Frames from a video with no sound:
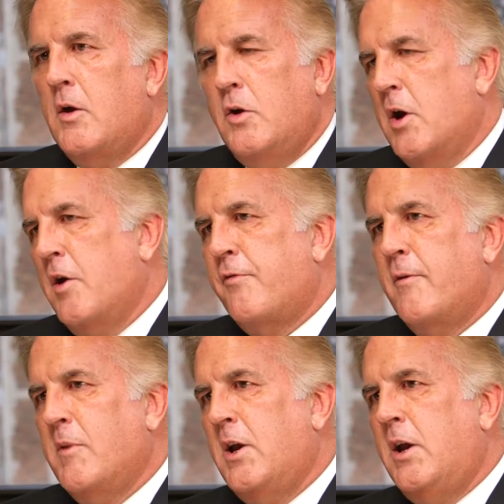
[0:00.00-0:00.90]
You know,
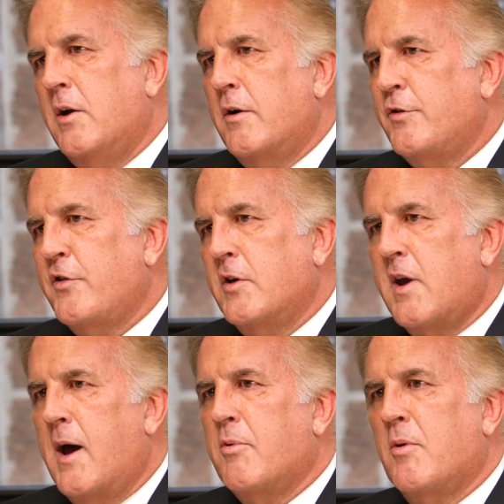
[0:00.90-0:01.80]
for many years in
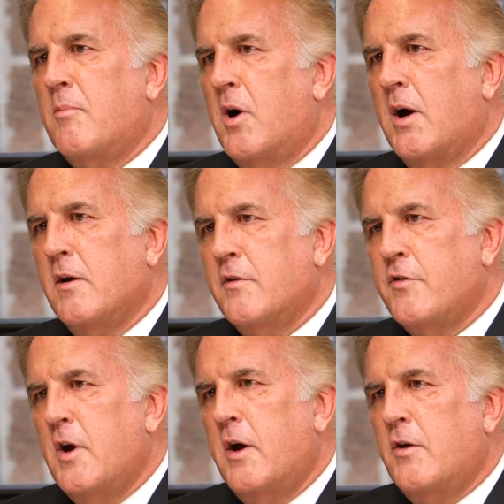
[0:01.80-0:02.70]
capital
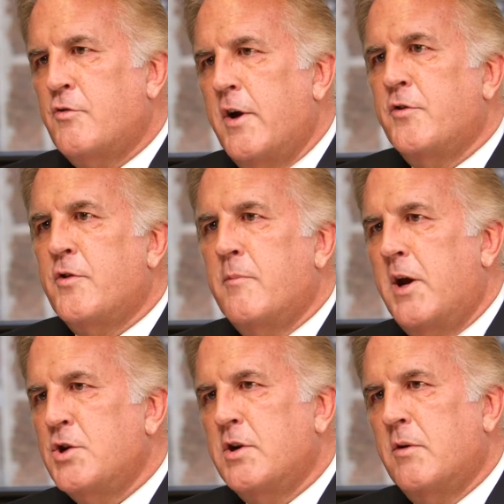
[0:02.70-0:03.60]
markets,
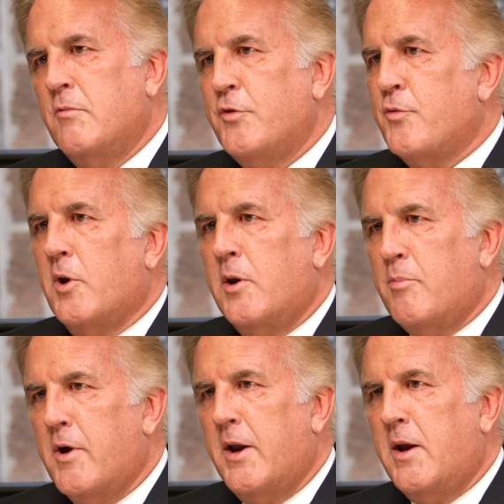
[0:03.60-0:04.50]
transformation was really
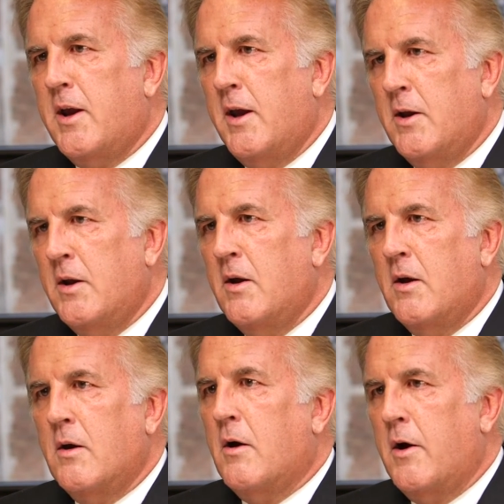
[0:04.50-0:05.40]
predicated
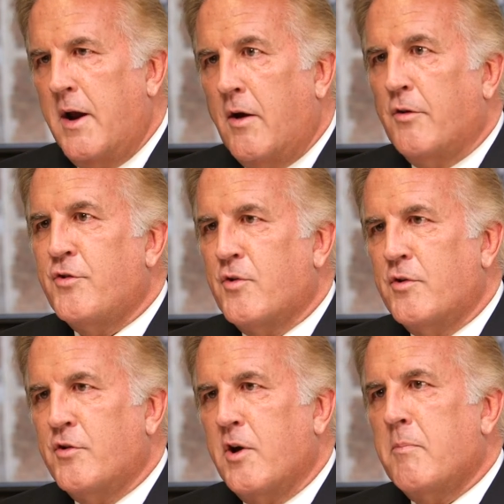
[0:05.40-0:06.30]
on
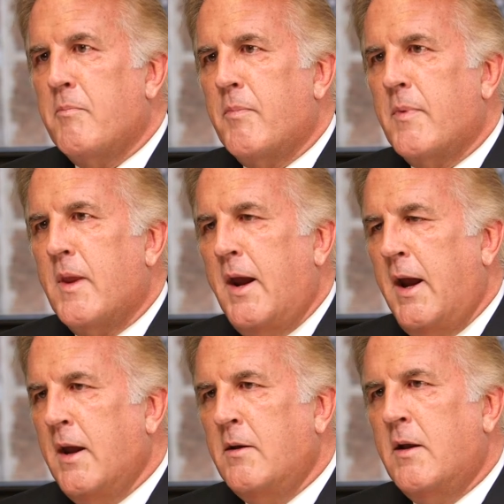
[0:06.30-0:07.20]
outsourcing.
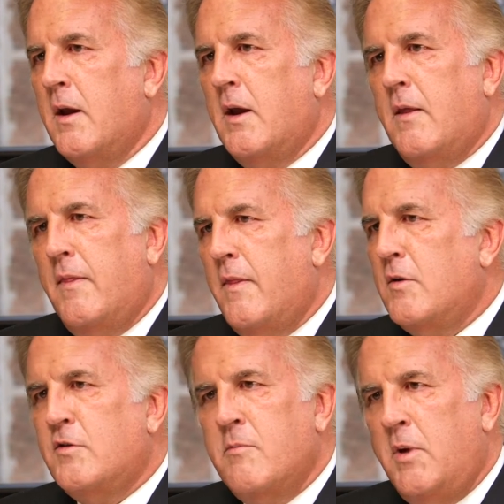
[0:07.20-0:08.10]
And
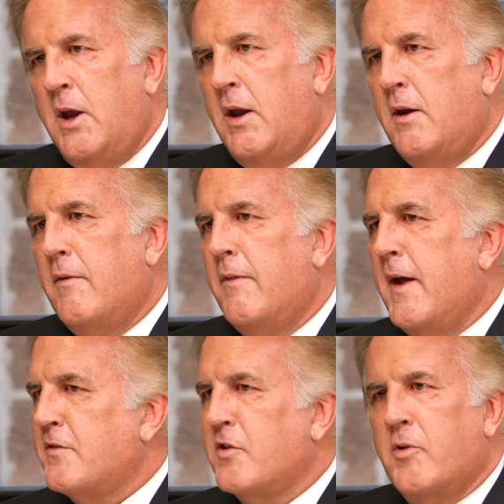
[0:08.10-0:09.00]
to me,
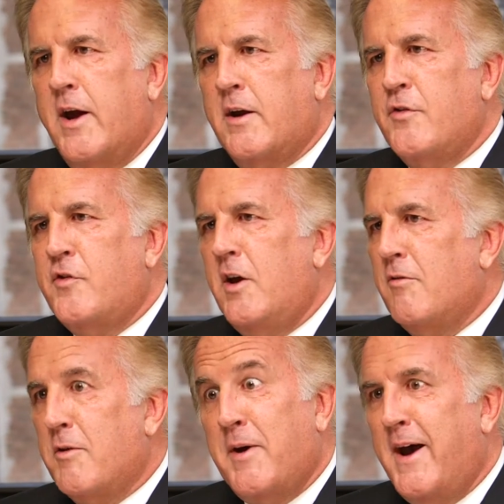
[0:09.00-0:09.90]
that's a legacy
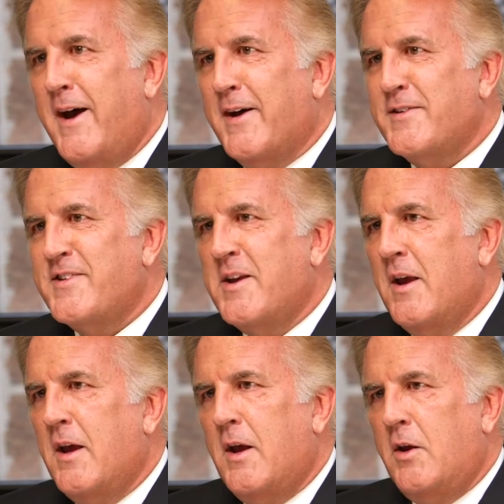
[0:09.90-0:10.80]
of the past.
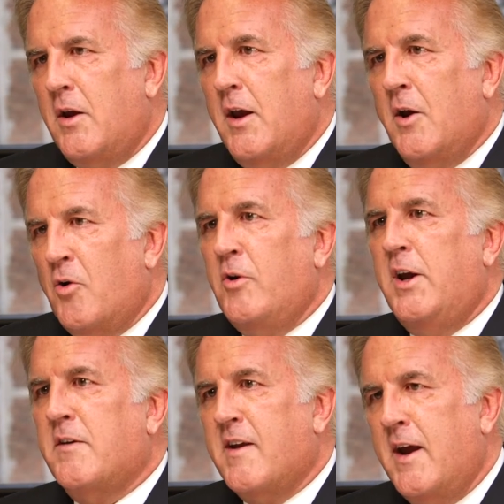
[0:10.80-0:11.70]
It
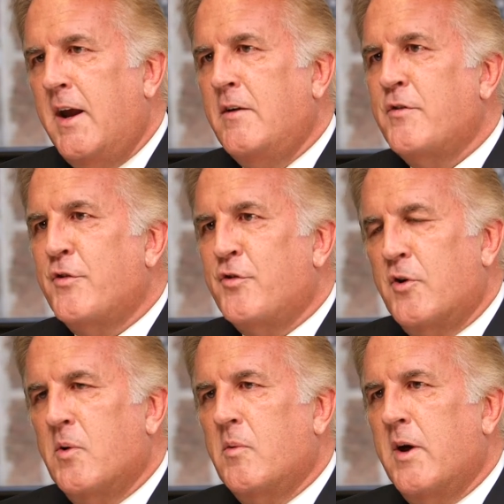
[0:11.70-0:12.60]
only attains a
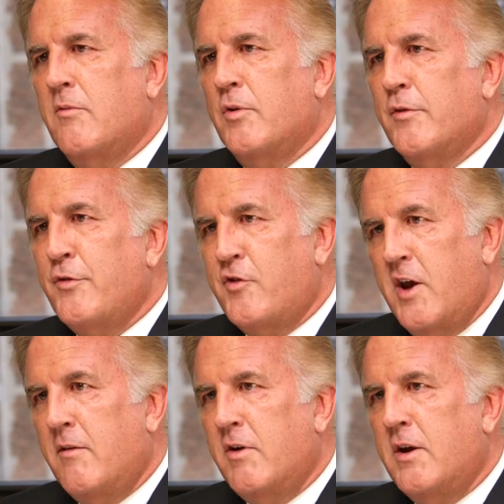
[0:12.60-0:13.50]
certain level of
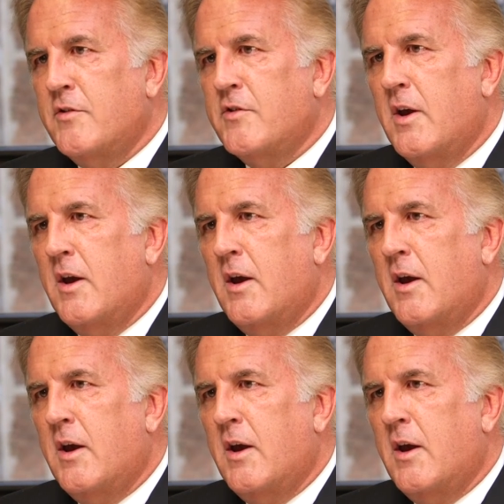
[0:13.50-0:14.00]
savings.